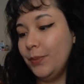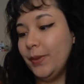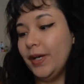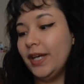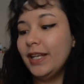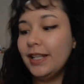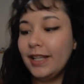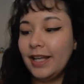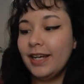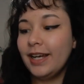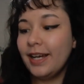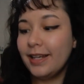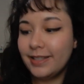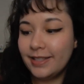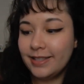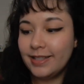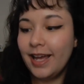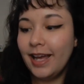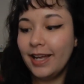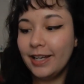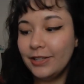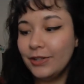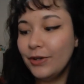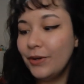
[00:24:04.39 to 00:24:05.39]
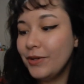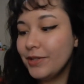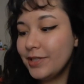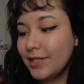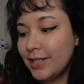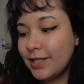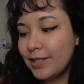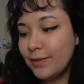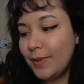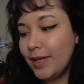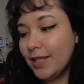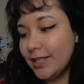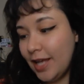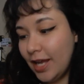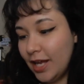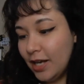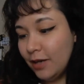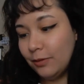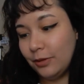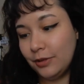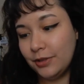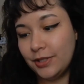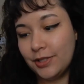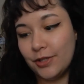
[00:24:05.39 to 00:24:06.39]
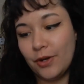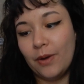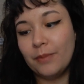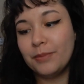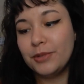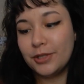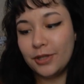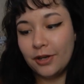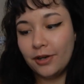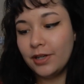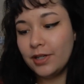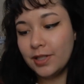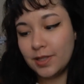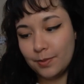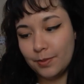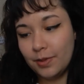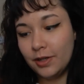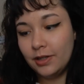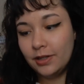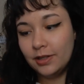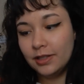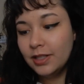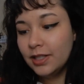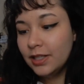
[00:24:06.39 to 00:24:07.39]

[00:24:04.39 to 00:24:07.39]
but like I said, goals need to be attainable, so I'm starting small.